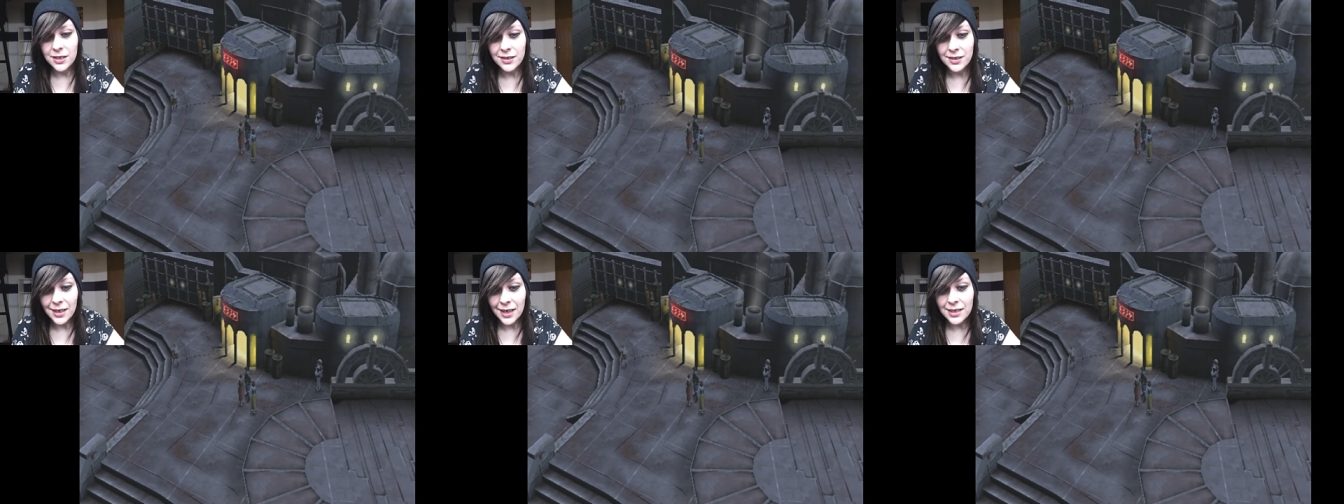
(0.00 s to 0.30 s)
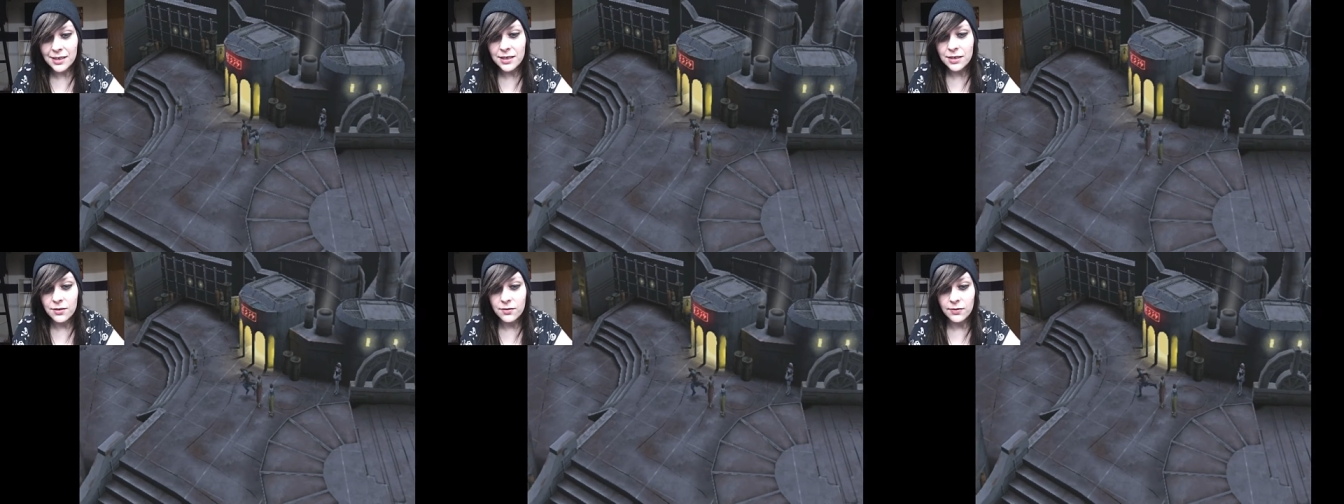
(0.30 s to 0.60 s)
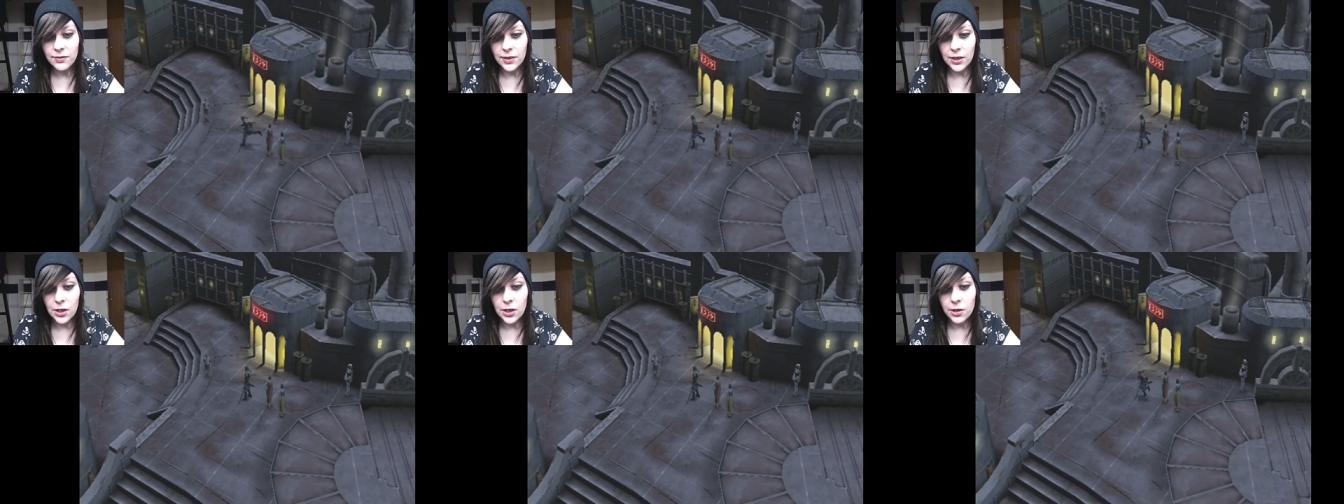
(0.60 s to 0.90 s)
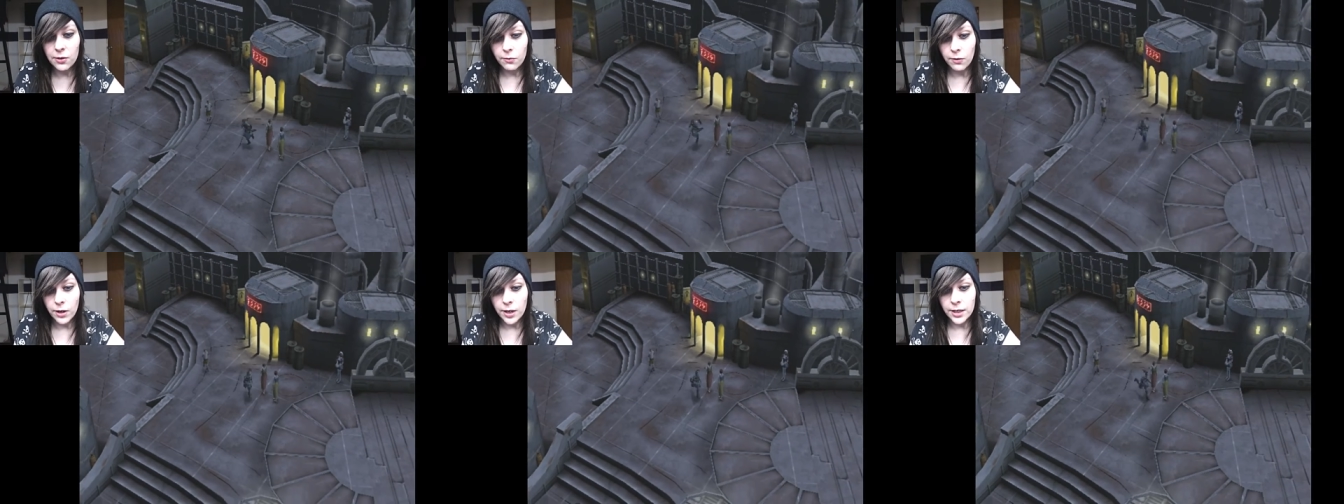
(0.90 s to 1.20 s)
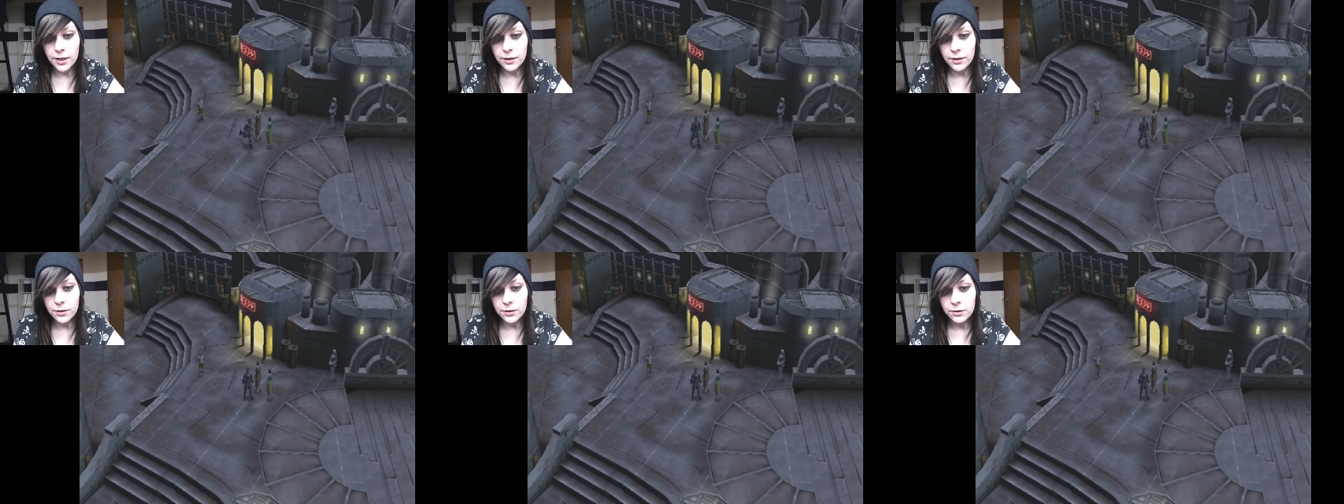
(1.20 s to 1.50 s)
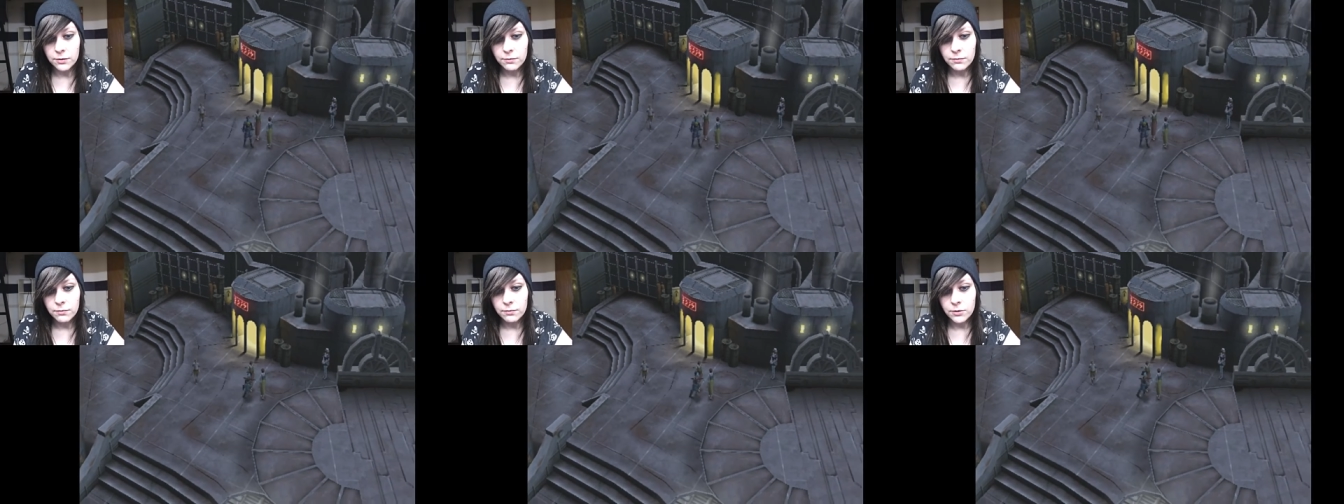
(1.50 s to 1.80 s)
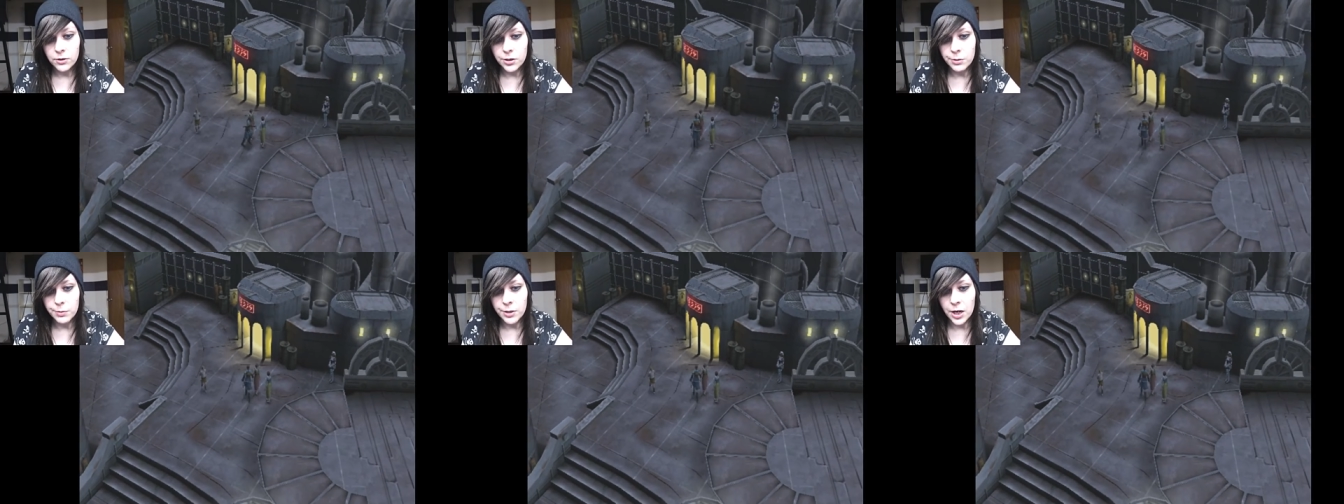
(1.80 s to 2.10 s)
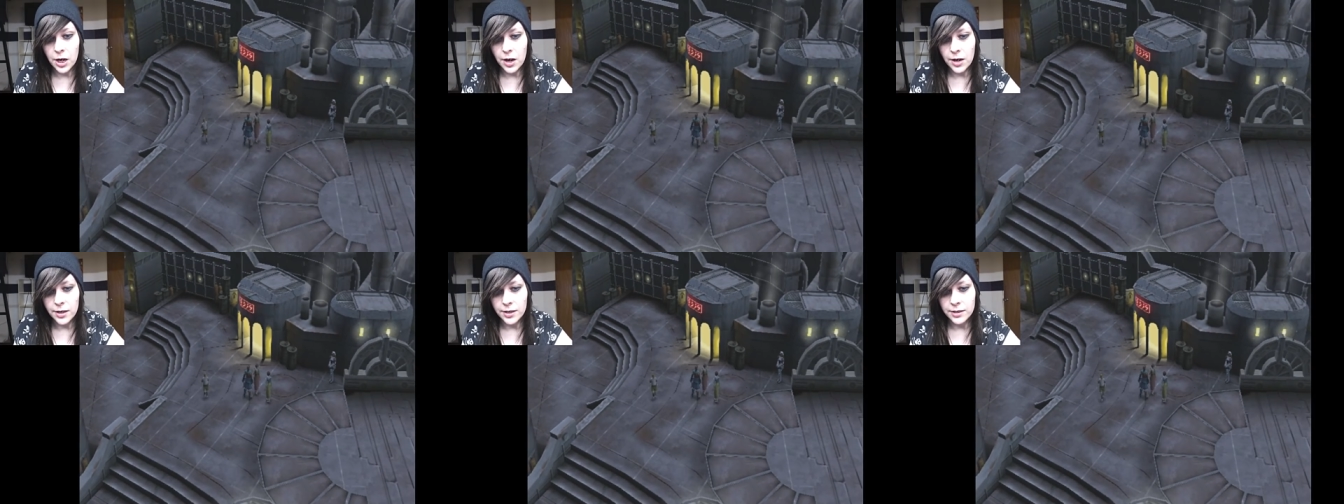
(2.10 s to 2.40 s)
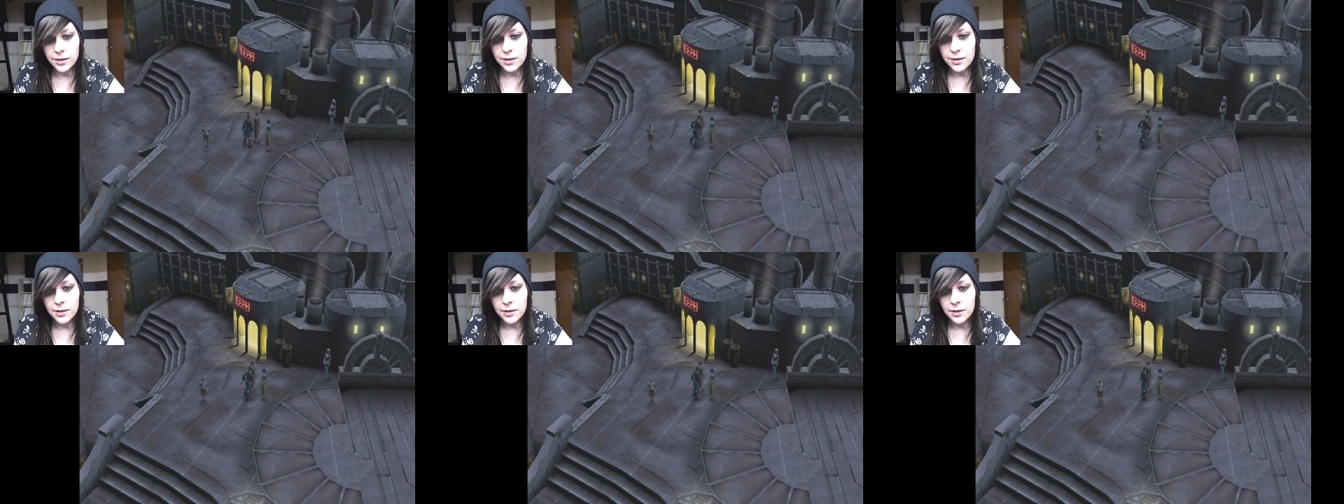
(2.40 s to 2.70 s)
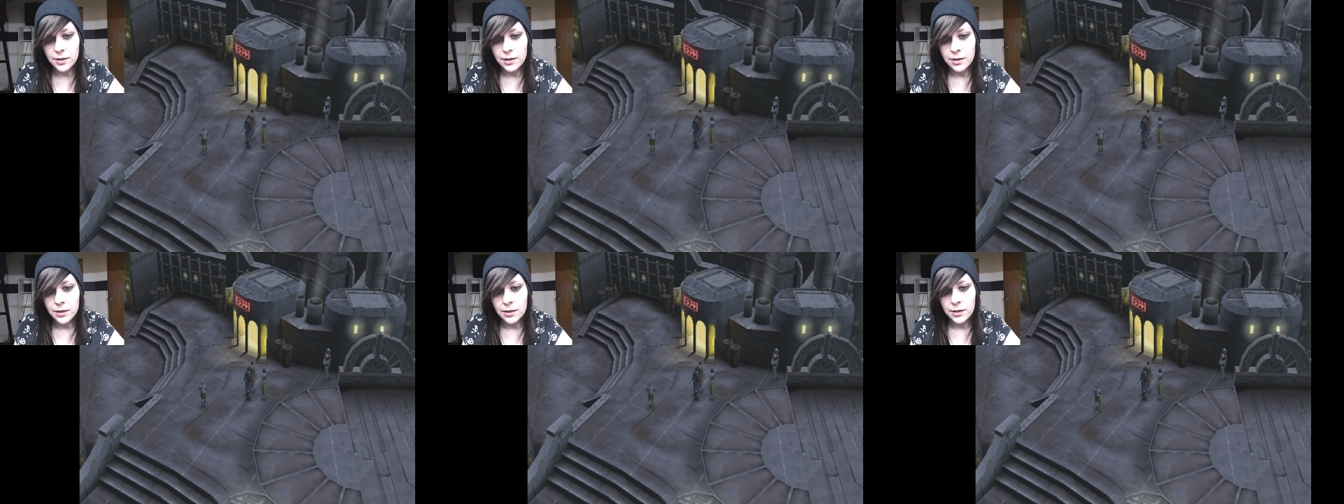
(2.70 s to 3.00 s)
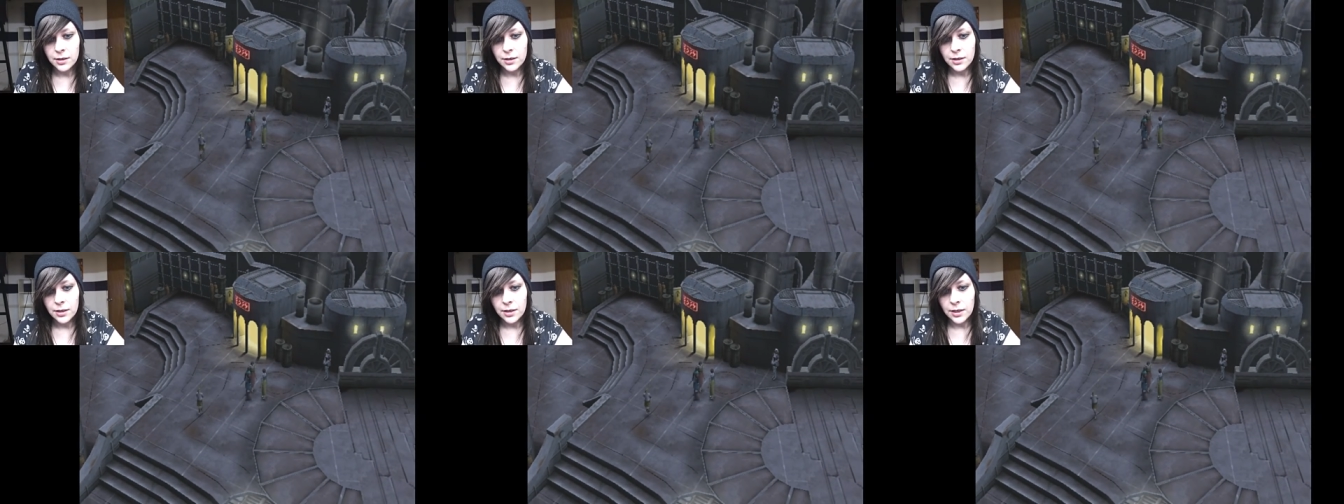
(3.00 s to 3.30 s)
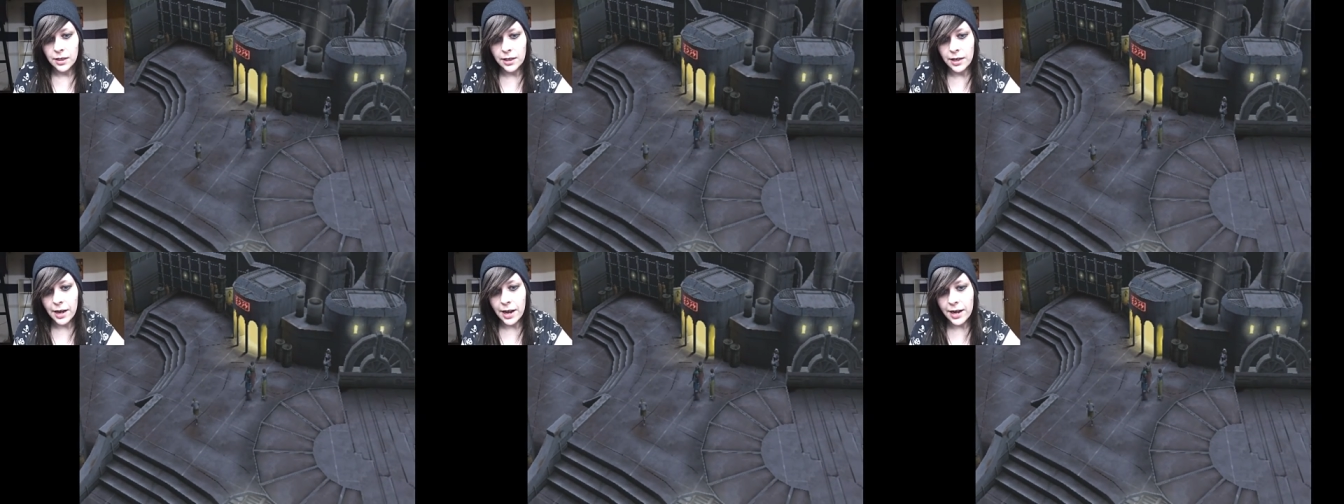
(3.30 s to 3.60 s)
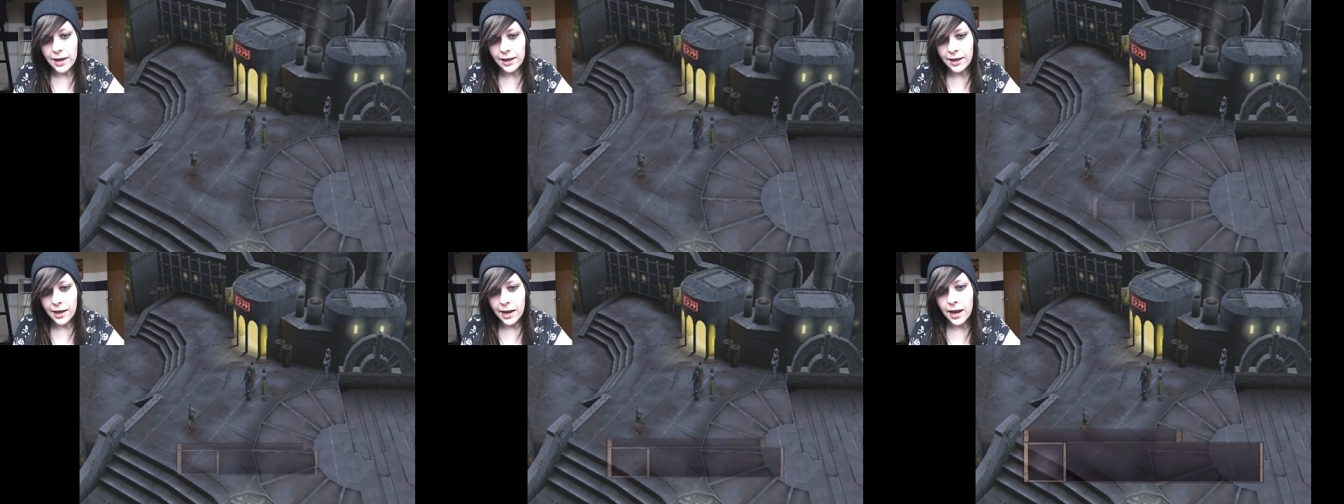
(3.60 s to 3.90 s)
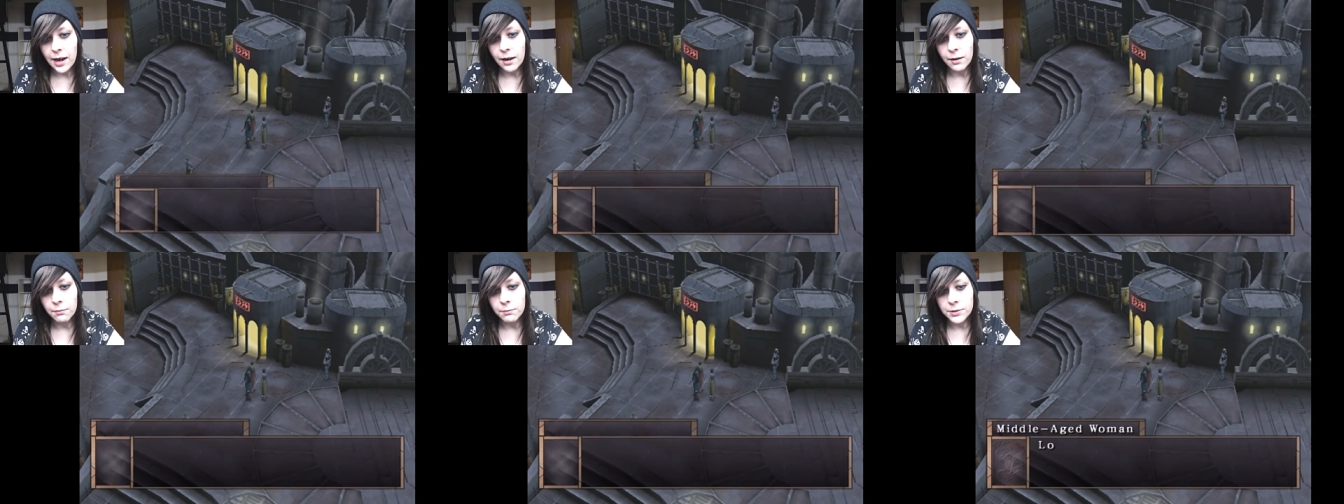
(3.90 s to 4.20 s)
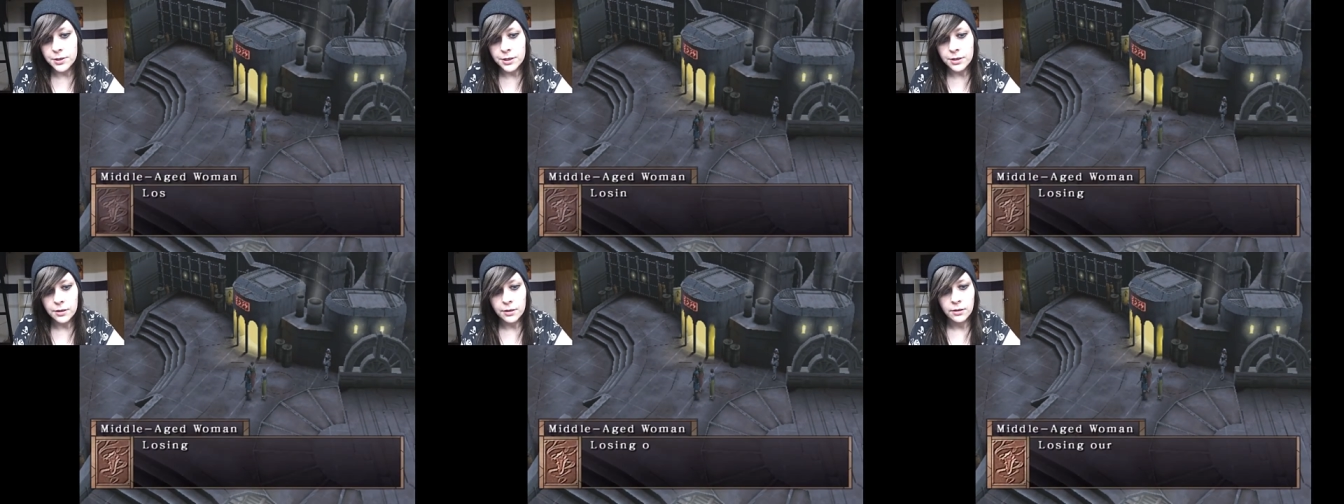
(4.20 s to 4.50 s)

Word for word: that's very rare, to be honest, in any games.